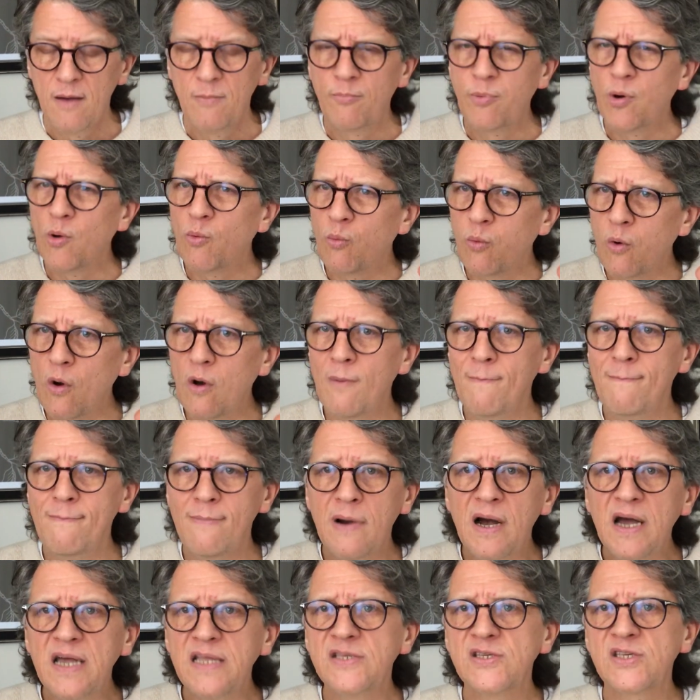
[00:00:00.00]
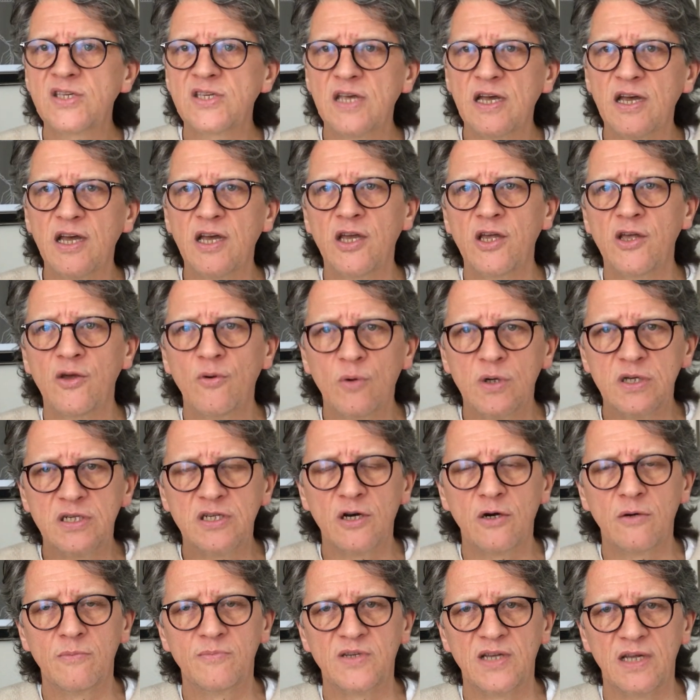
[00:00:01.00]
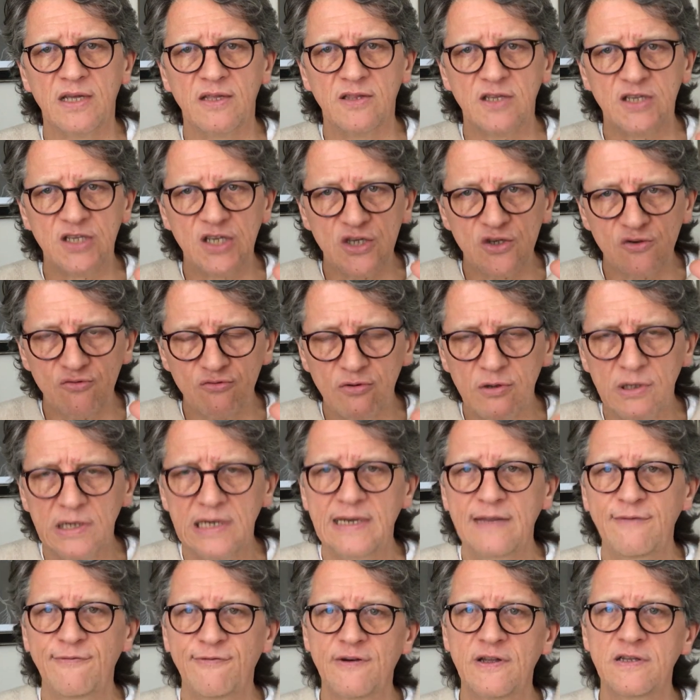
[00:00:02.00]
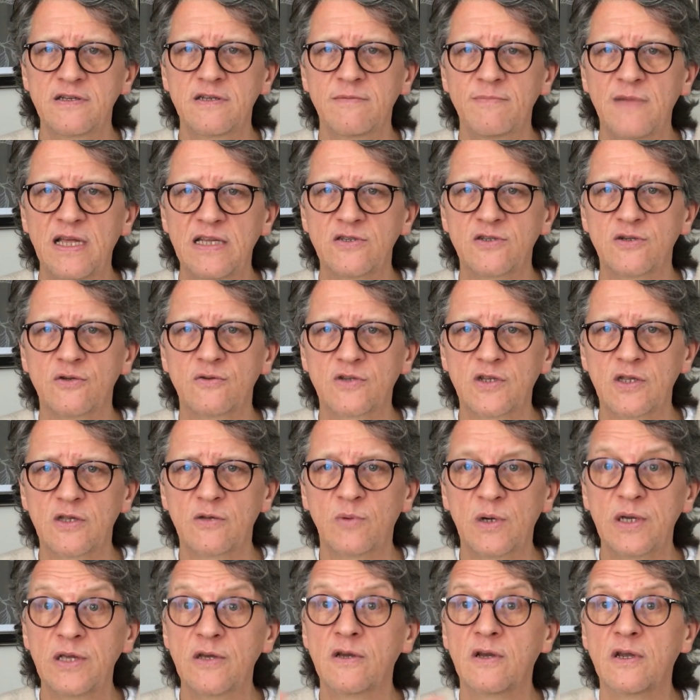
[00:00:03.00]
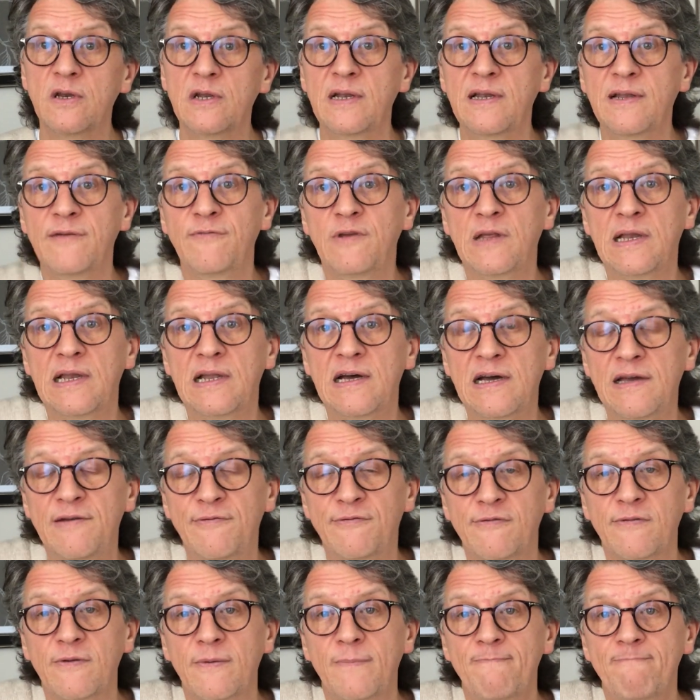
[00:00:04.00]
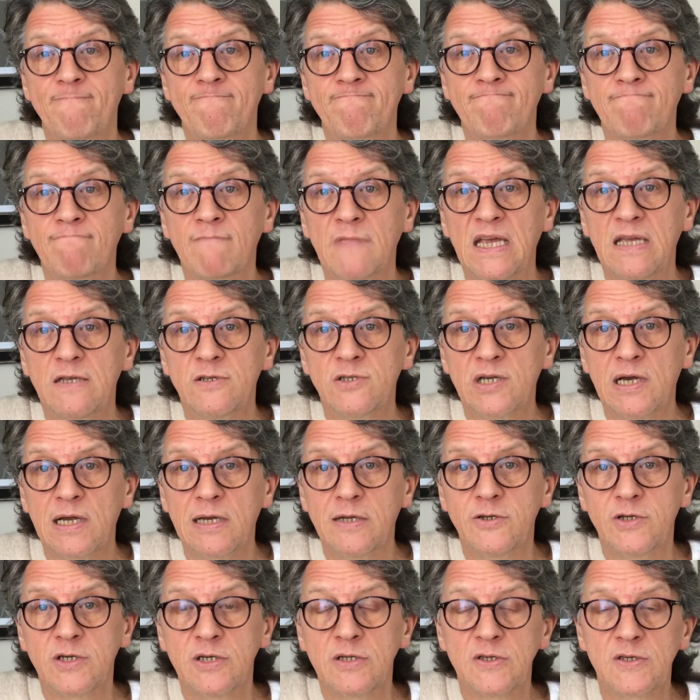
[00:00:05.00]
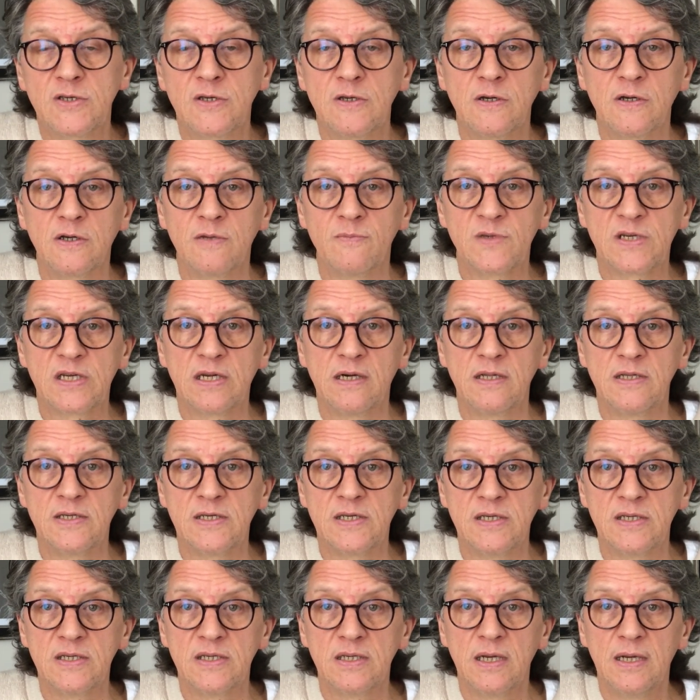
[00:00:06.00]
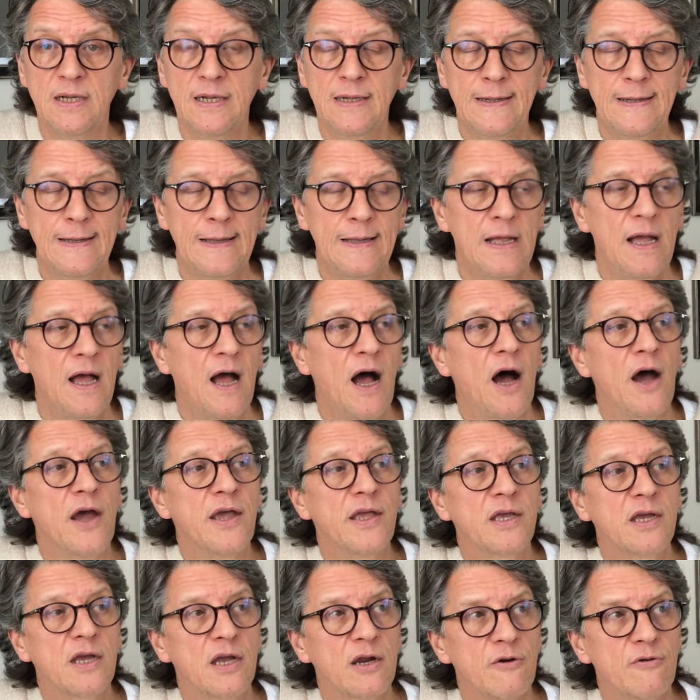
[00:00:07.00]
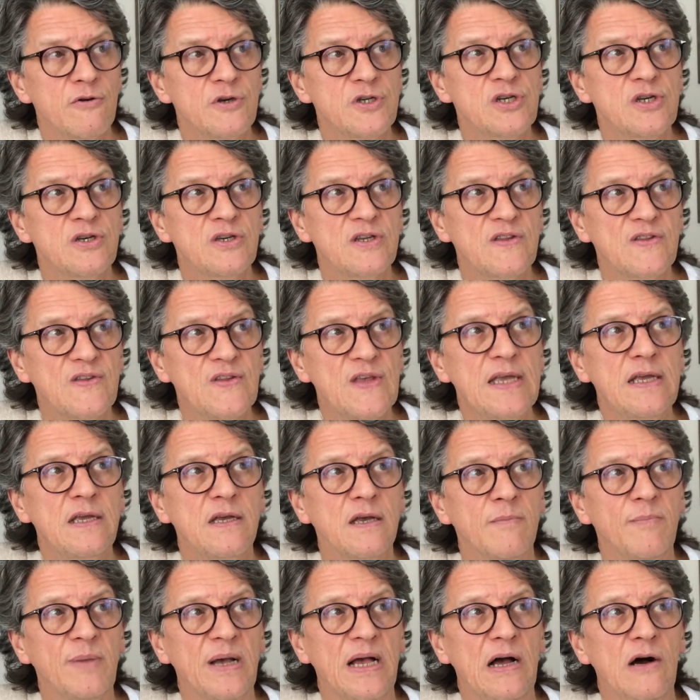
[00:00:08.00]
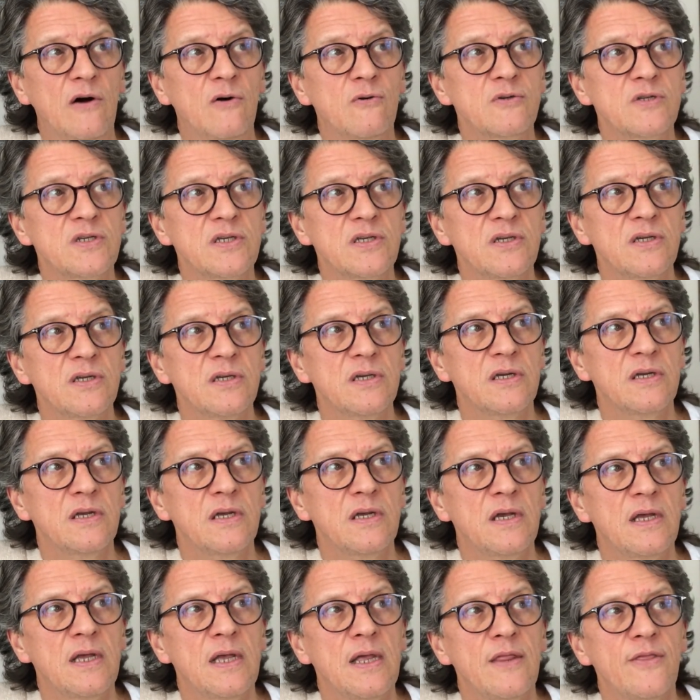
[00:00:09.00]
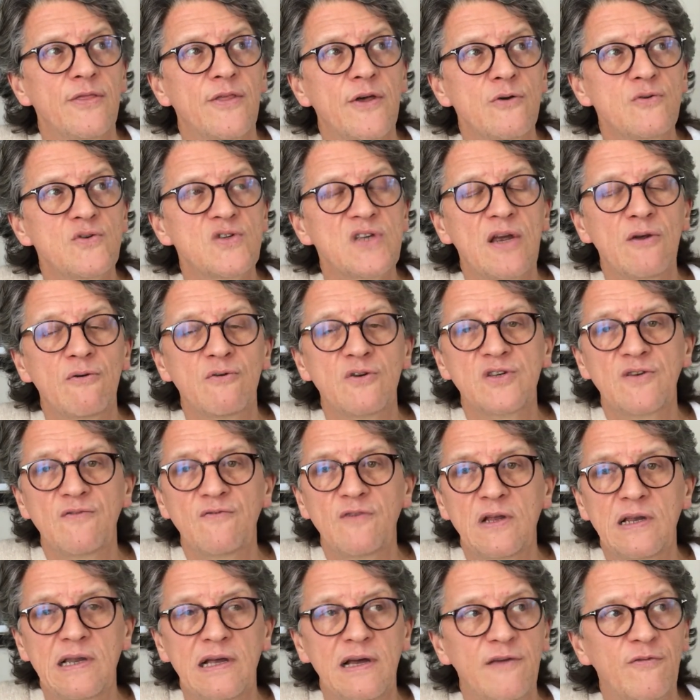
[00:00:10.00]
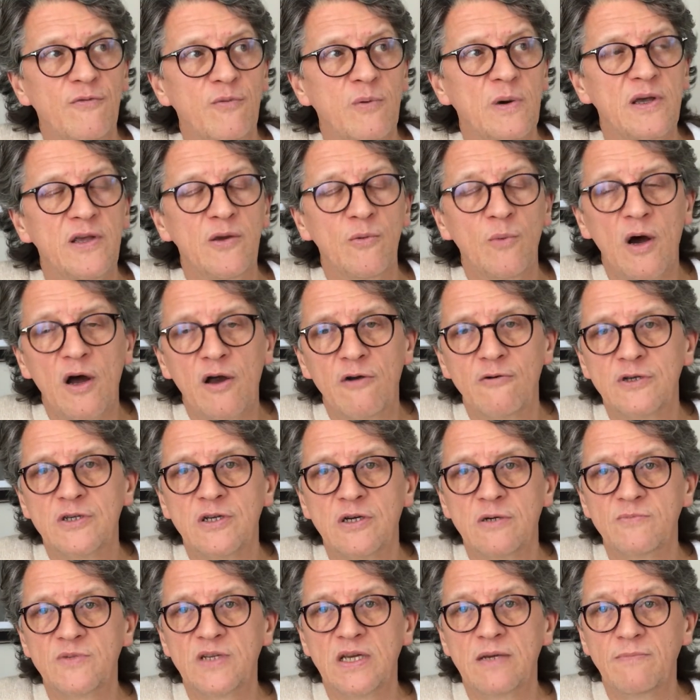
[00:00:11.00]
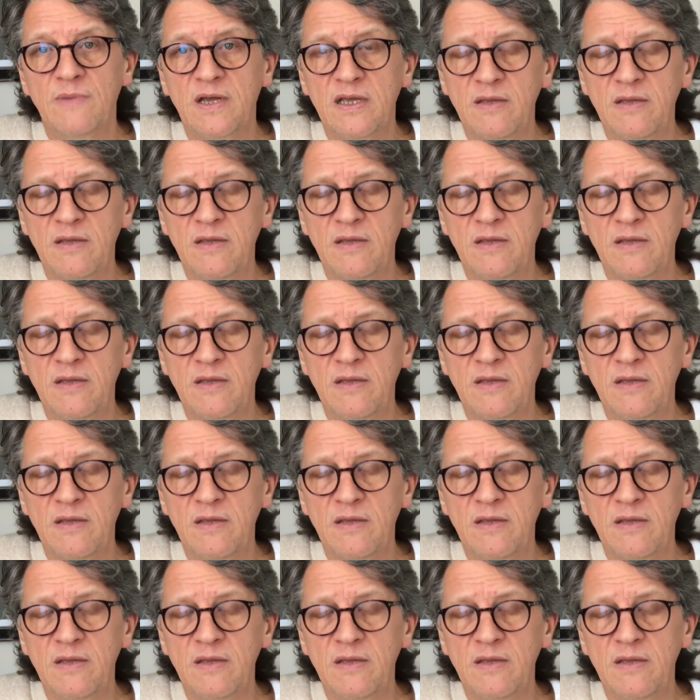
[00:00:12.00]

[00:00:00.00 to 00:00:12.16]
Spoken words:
But what mindset are you adopting? This is really fundamental to the way you're going to live your life in challenging circumstances. I encourage you to think about those areas of your life where you are adopting